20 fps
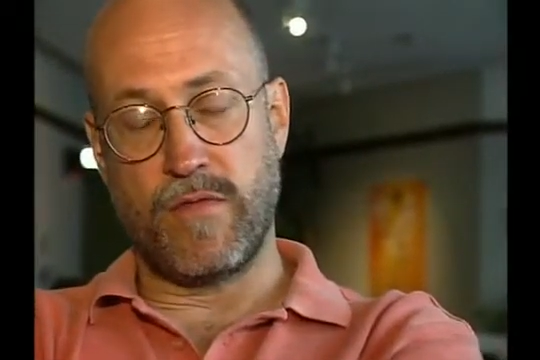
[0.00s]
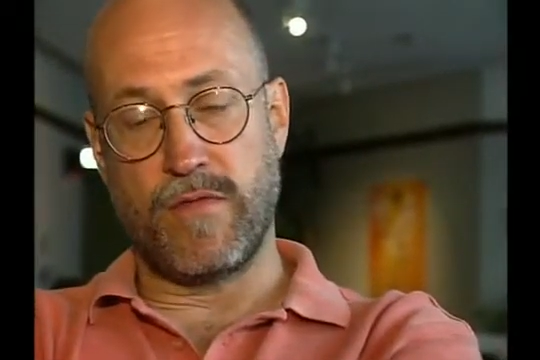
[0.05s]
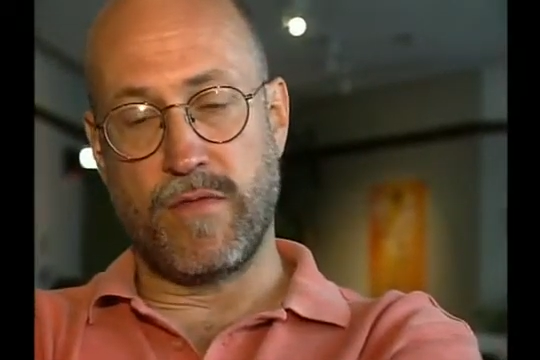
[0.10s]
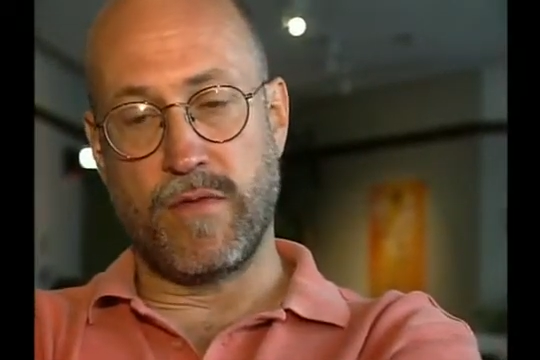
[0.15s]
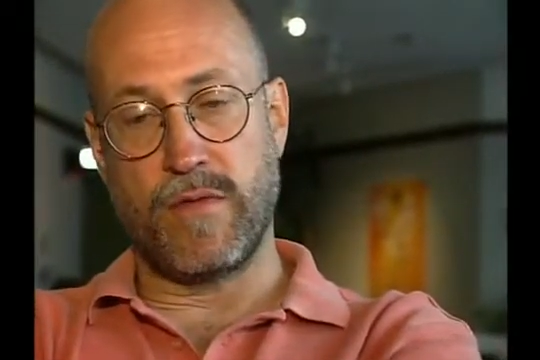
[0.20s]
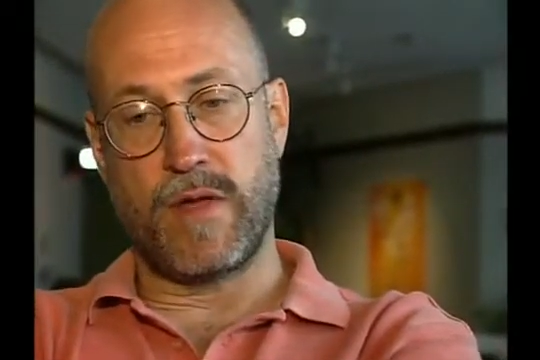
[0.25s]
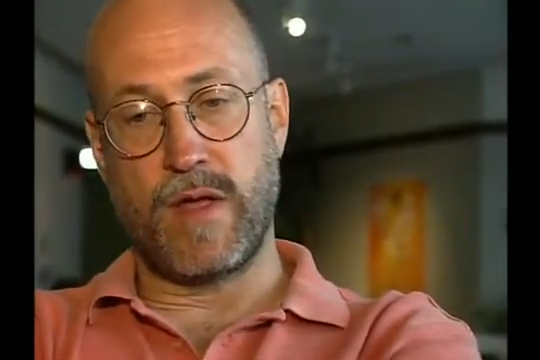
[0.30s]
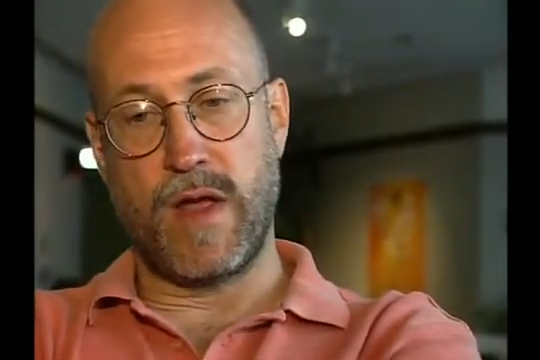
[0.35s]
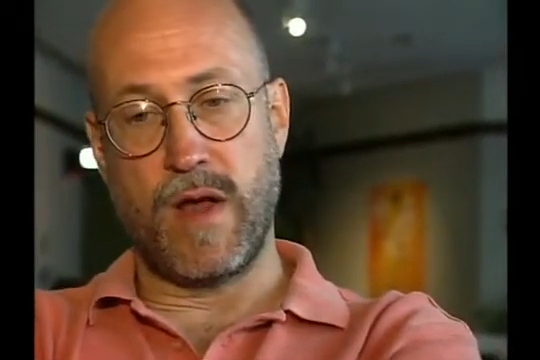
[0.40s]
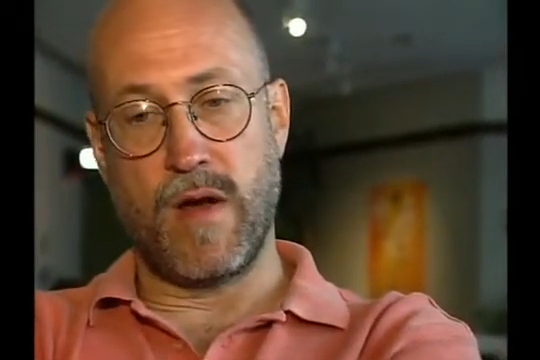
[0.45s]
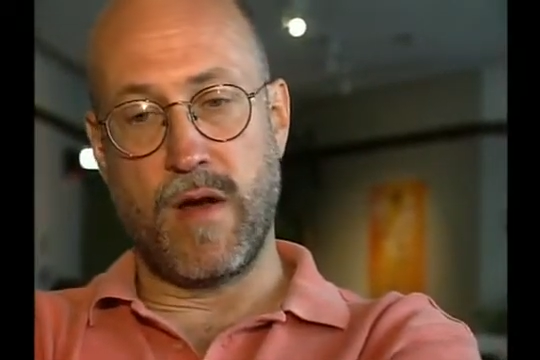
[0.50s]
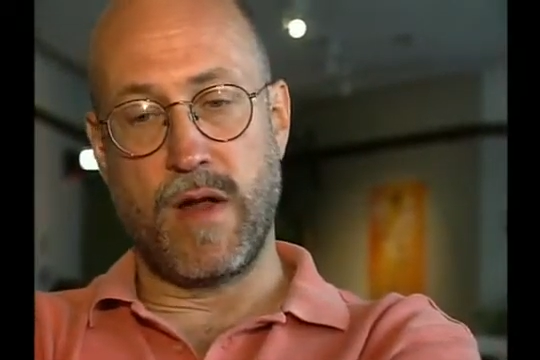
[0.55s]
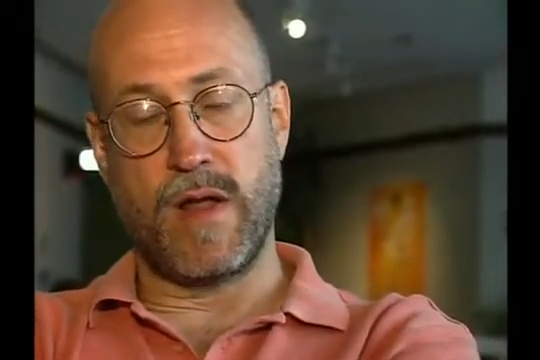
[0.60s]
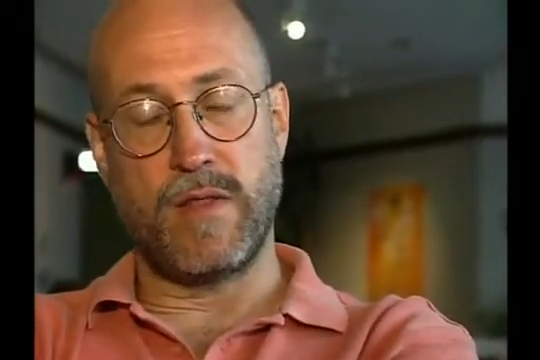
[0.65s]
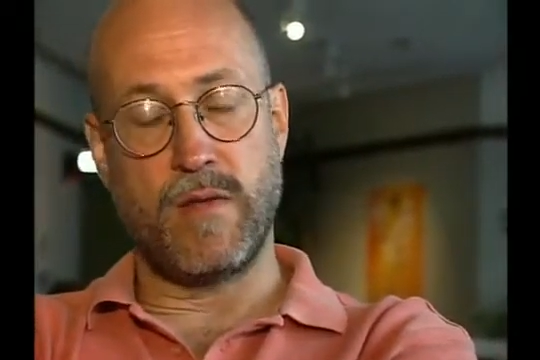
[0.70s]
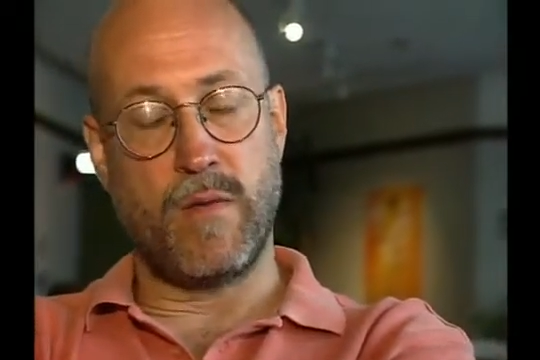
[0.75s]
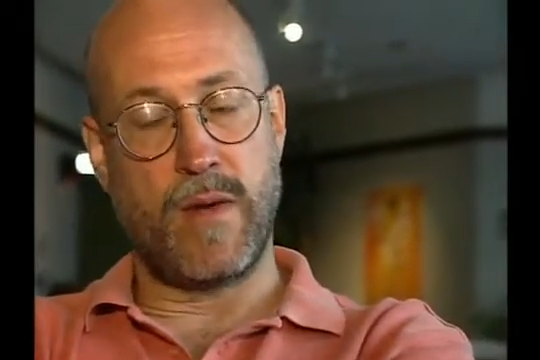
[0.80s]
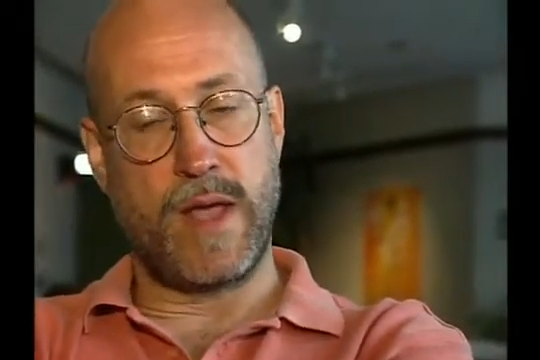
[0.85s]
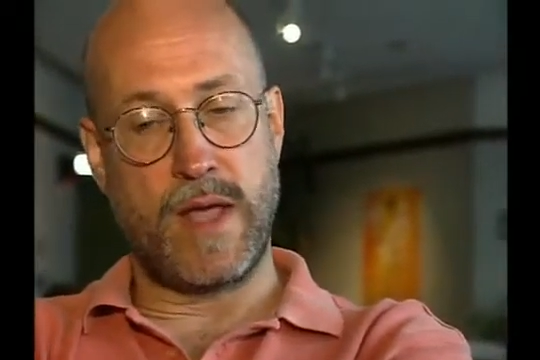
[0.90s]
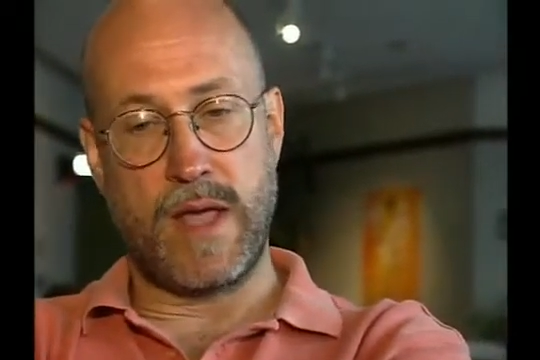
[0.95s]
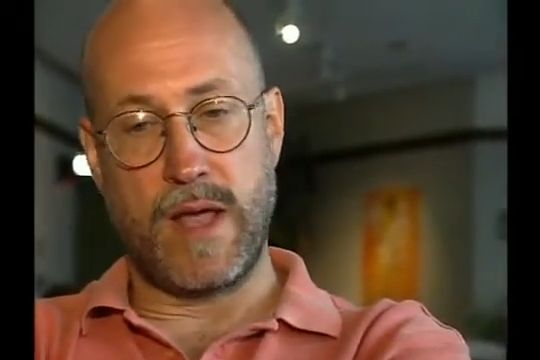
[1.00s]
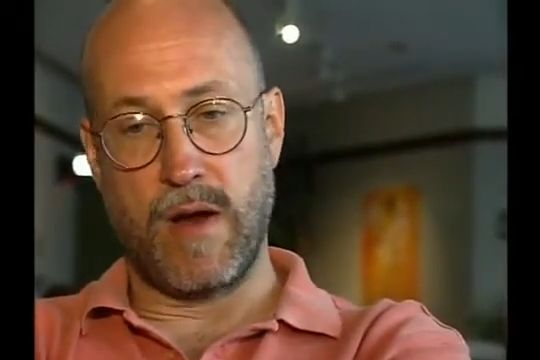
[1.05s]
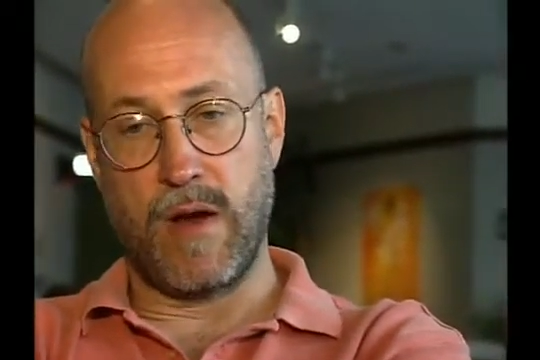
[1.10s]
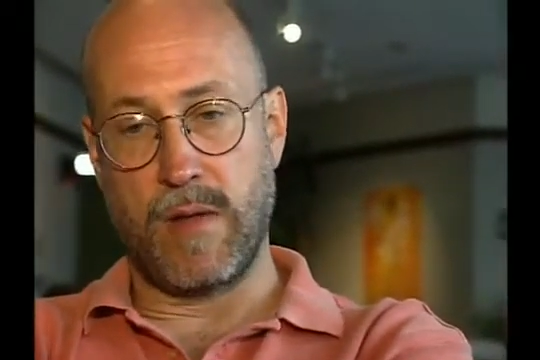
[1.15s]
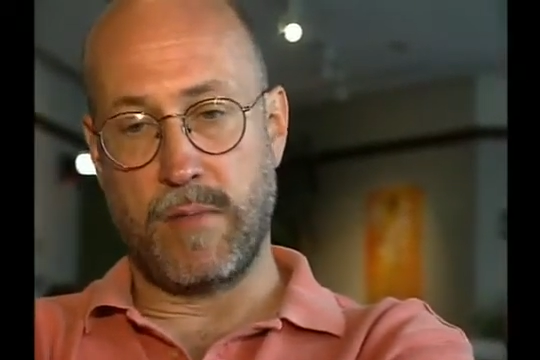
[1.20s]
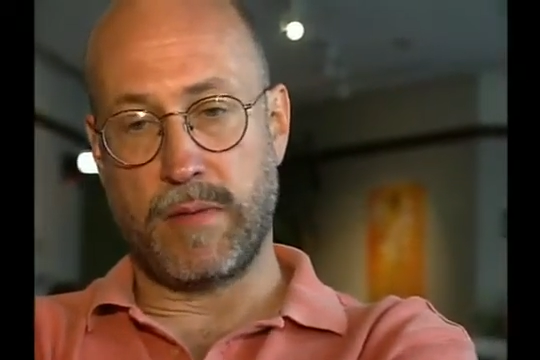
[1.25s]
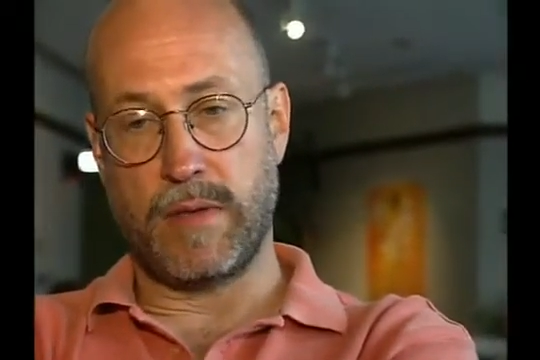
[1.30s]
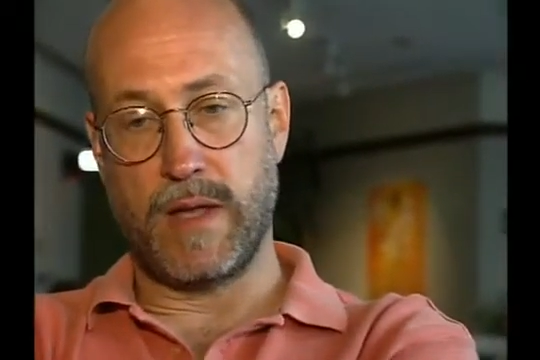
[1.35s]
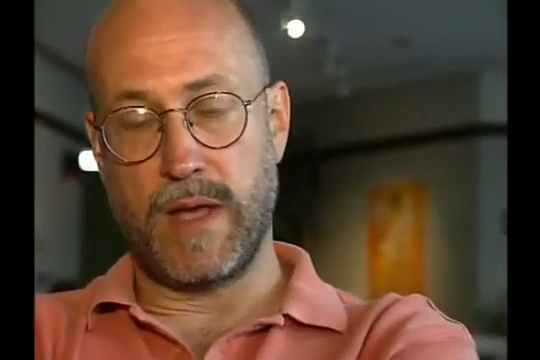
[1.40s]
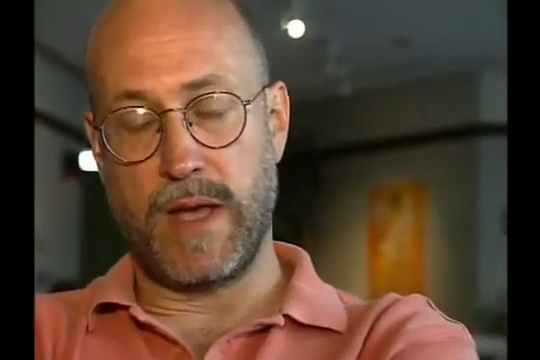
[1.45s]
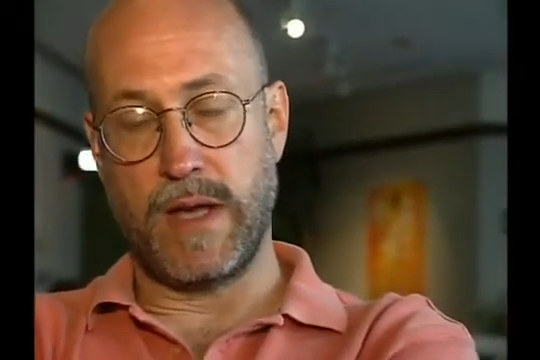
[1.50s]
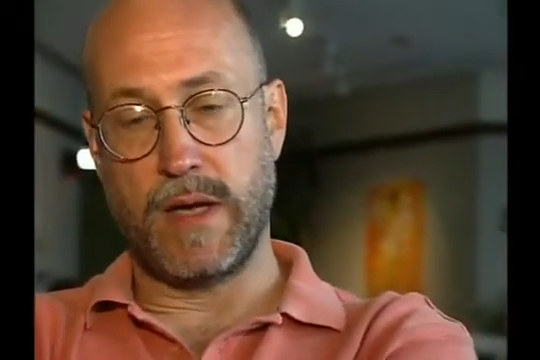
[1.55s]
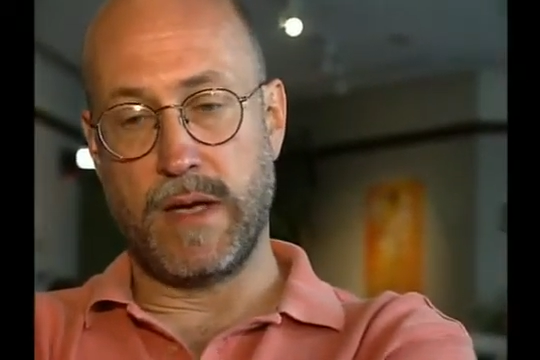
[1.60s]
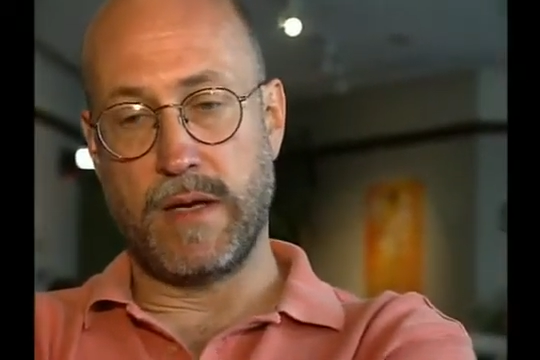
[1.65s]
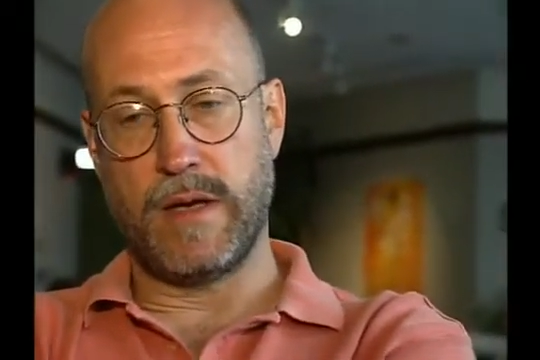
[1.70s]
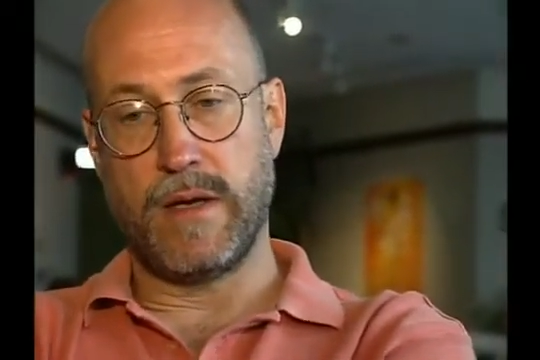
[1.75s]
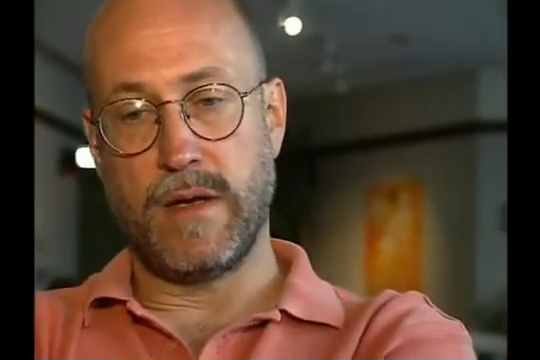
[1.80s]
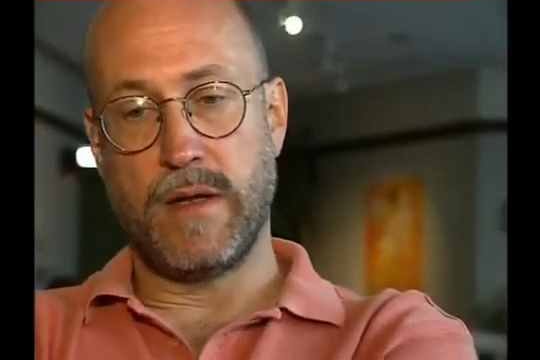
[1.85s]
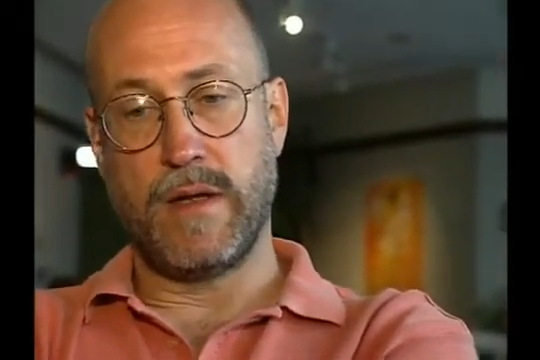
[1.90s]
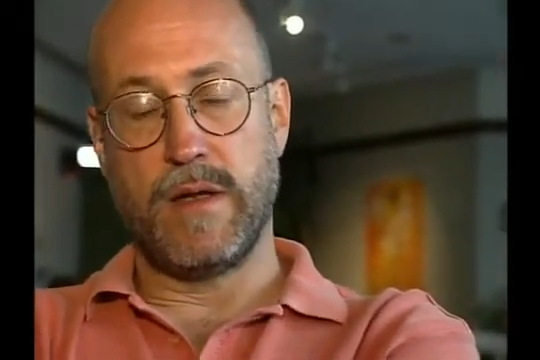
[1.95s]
for Gary, and the way Gary played it,